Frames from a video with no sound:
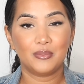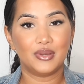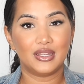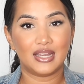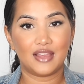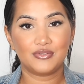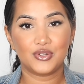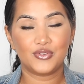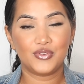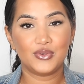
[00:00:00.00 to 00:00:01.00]
But
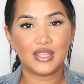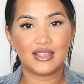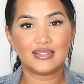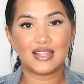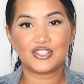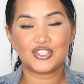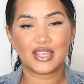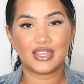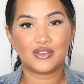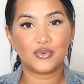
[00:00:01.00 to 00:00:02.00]
after a few days, that
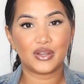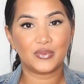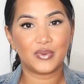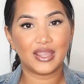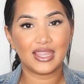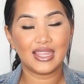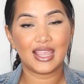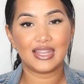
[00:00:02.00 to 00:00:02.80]
just kind of went away